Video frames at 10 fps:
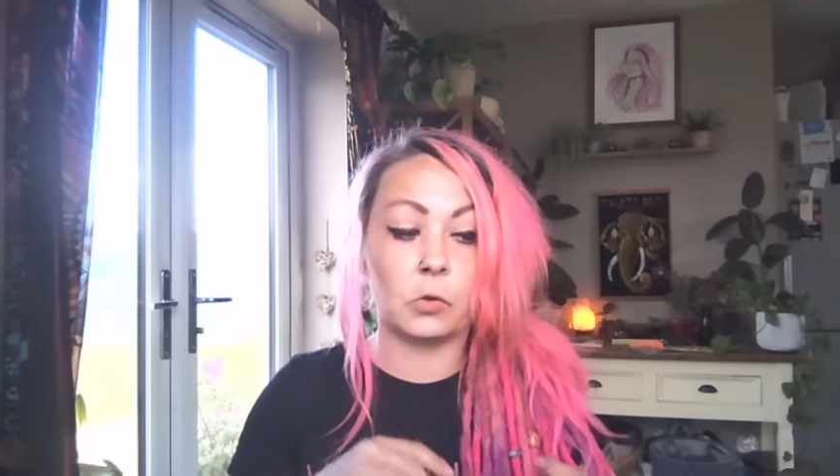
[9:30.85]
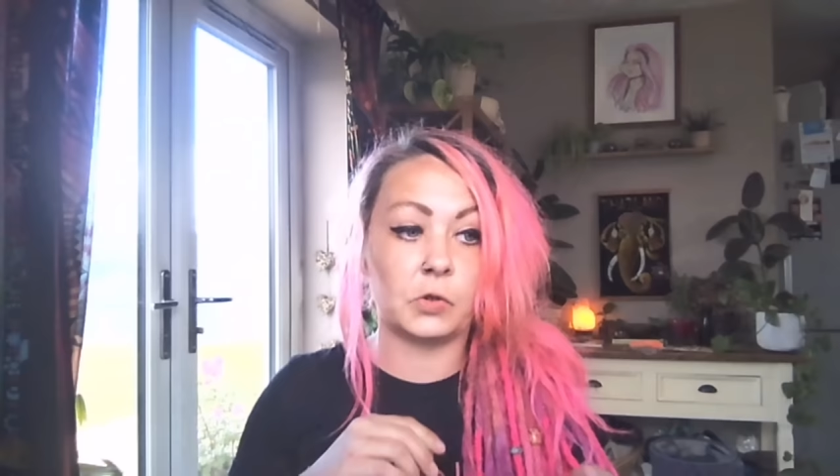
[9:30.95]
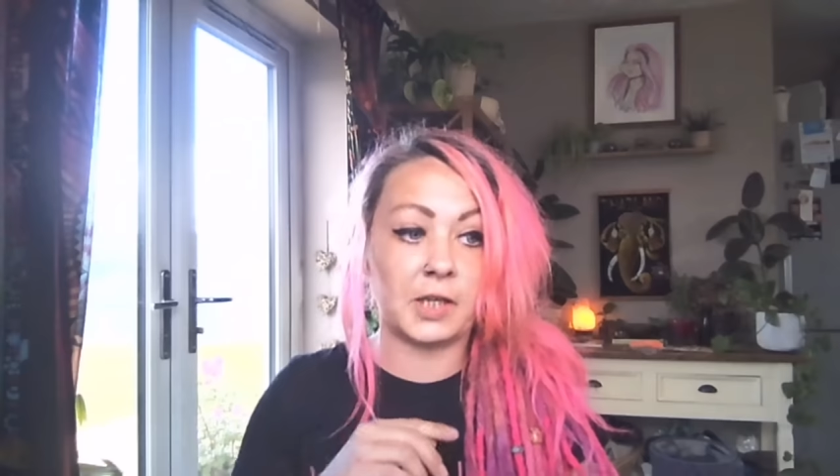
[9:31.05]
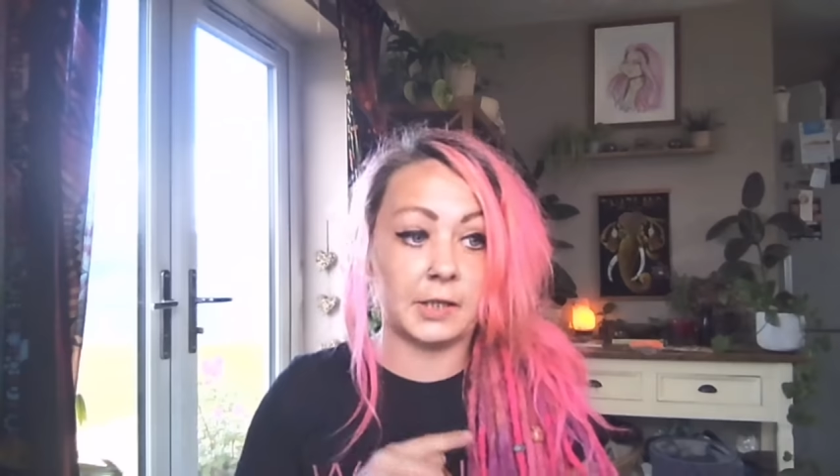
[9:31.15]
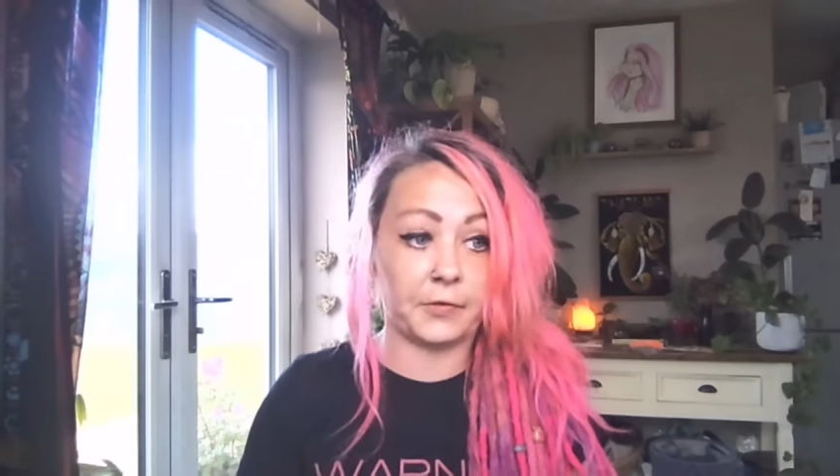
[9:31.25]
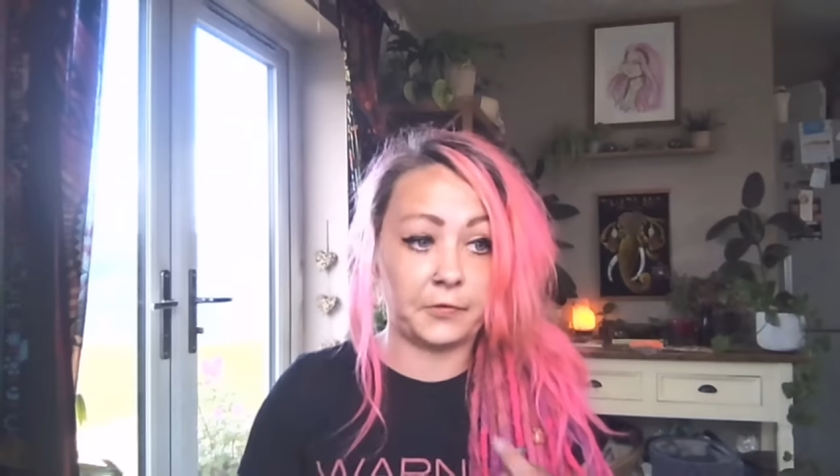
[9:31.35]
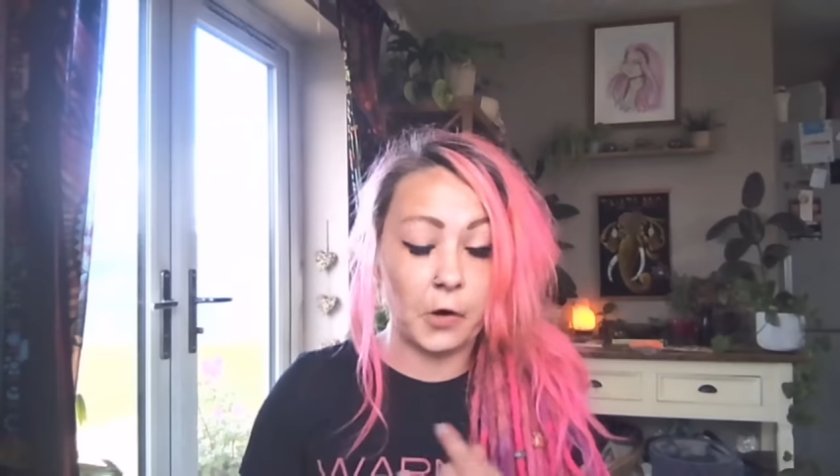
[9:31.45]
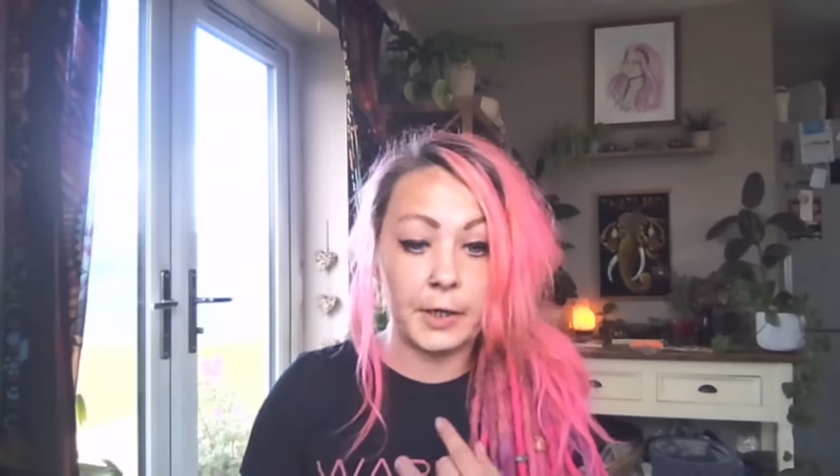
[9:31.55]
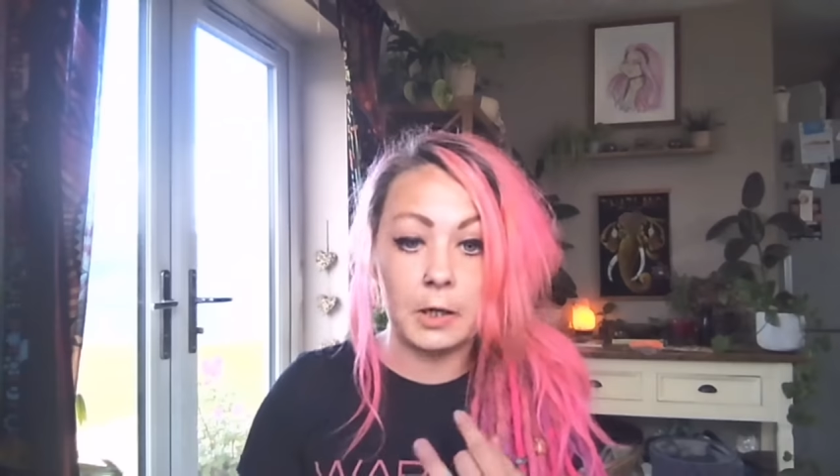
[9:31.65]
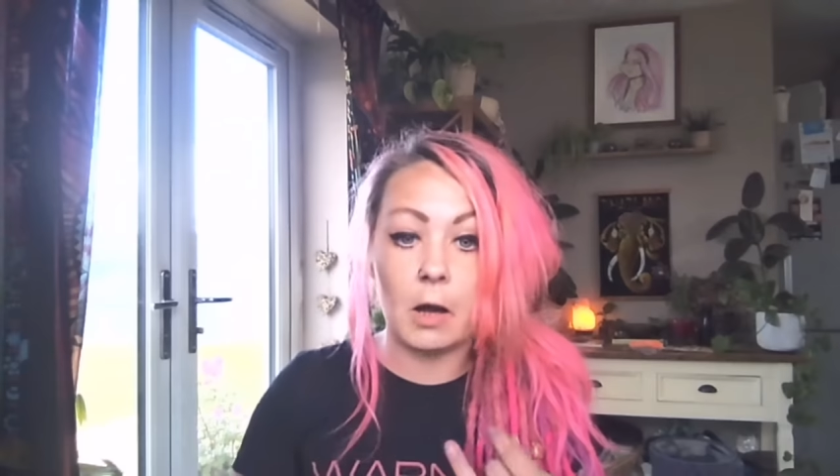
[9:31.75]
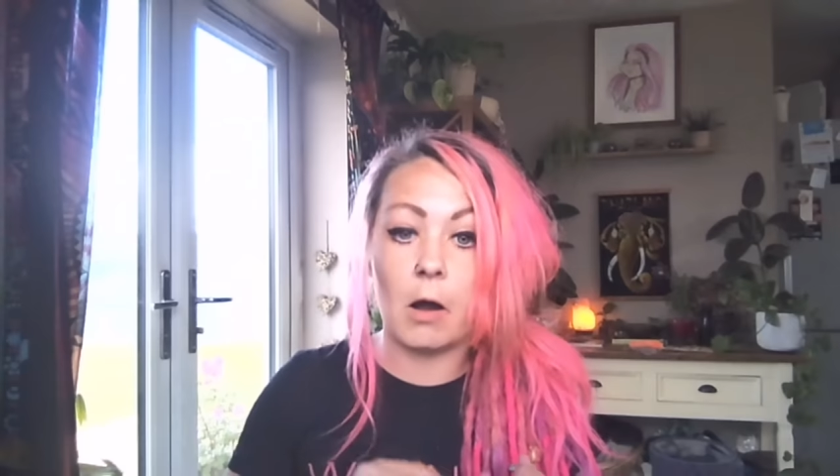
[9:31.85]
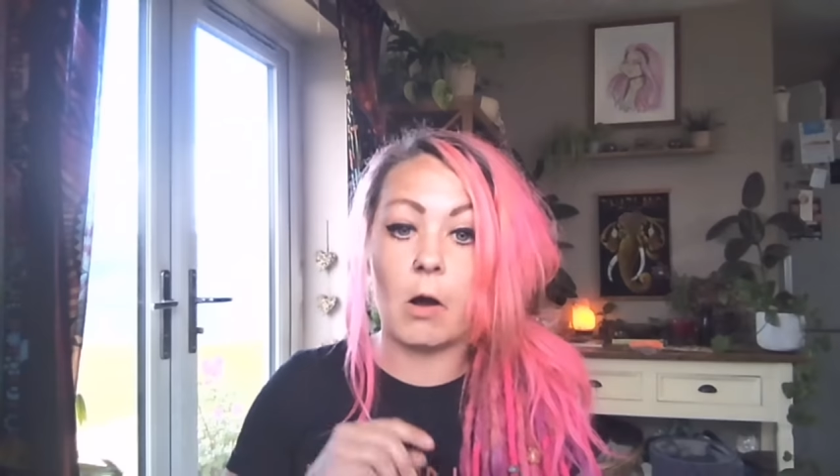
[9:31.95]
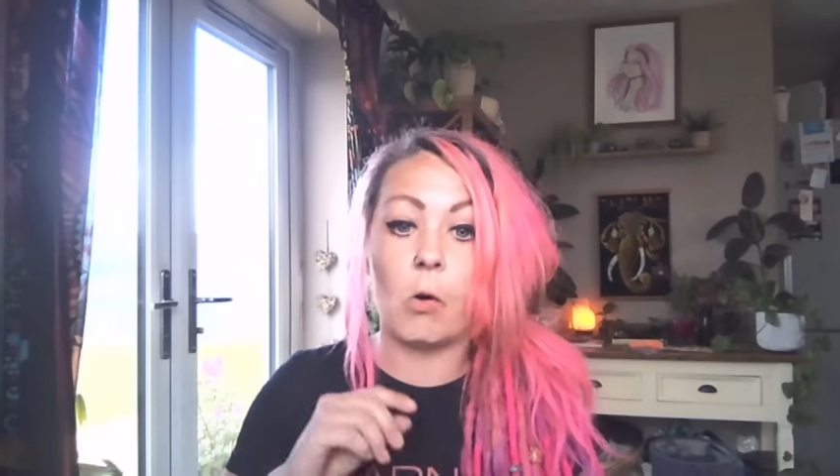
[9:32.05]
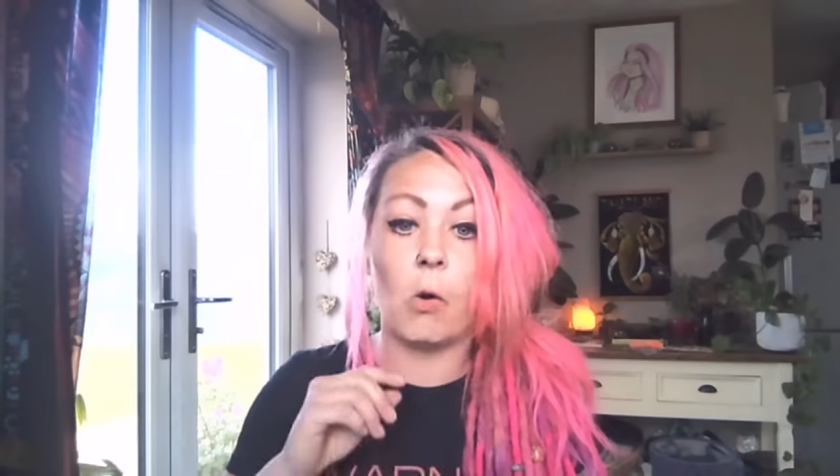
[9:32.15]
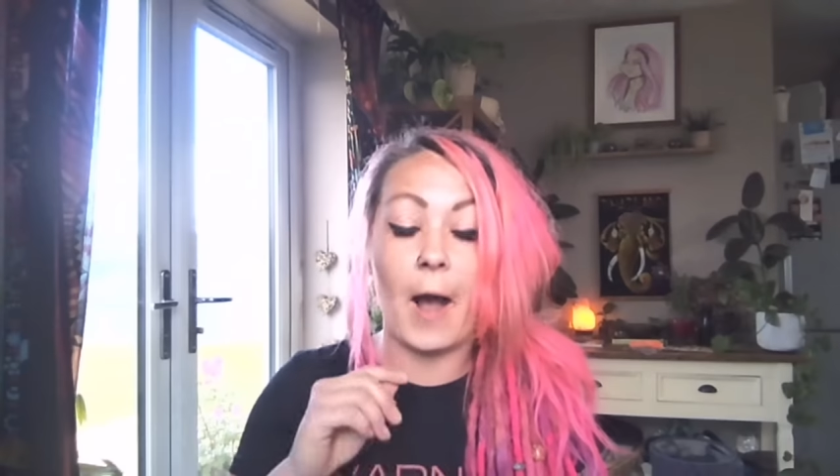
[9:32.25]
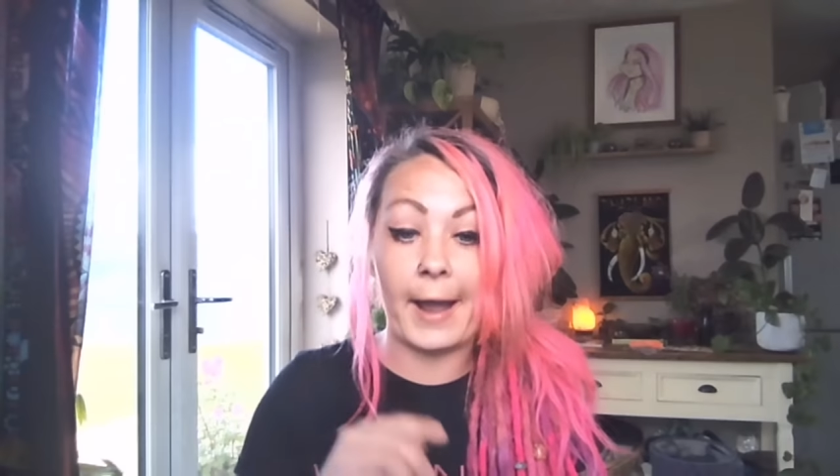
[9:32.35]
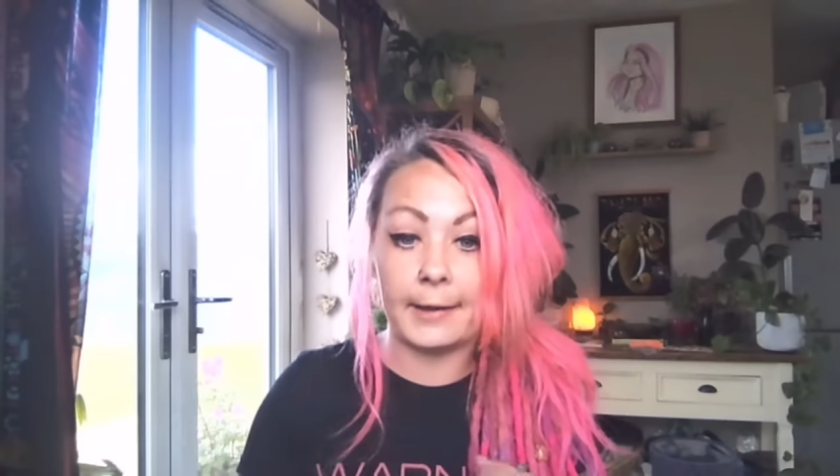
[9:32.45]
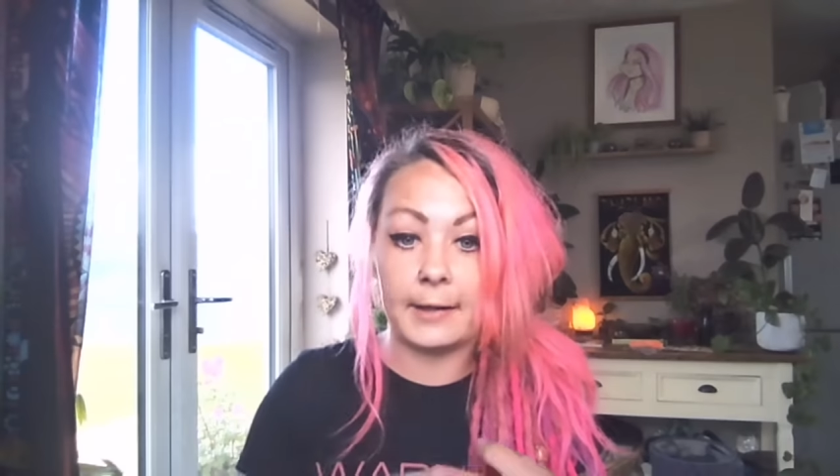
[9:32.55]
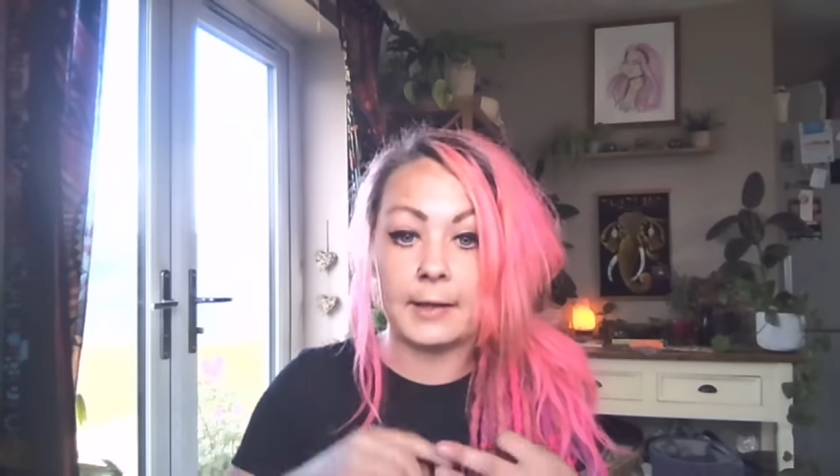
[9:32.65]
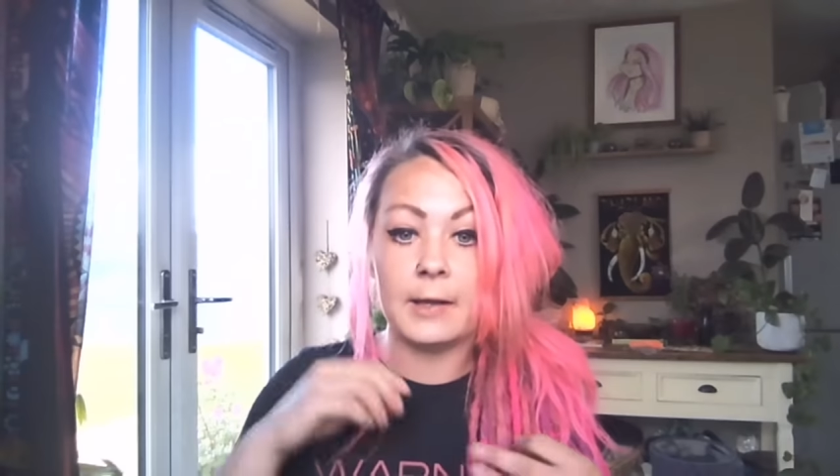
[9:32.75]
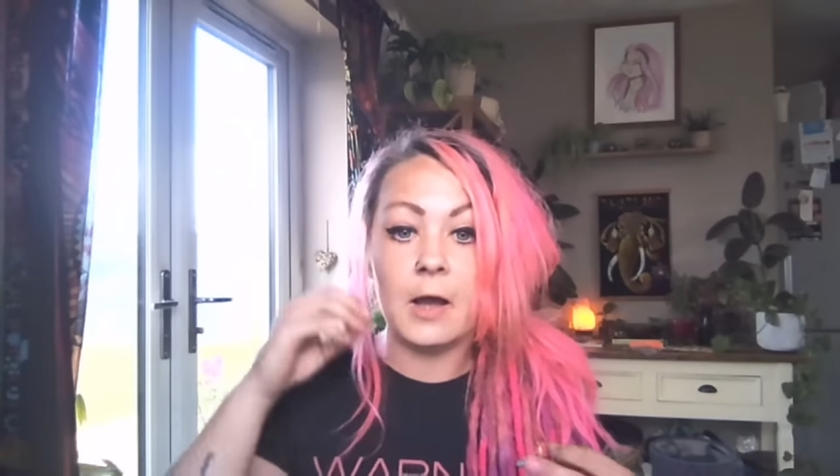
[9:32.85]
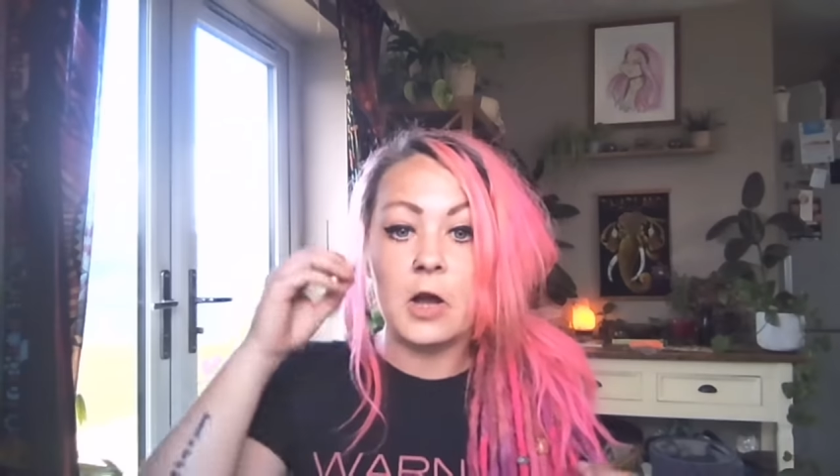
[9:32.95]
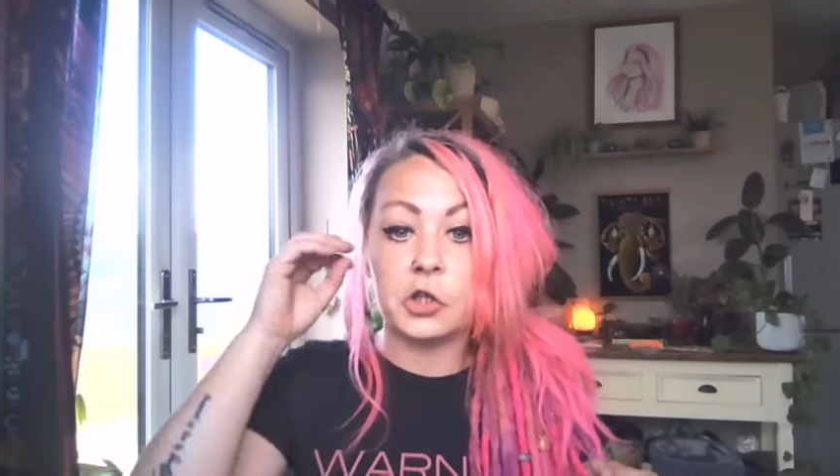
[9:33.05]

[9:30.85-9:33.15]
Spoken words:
or schizophrenia or any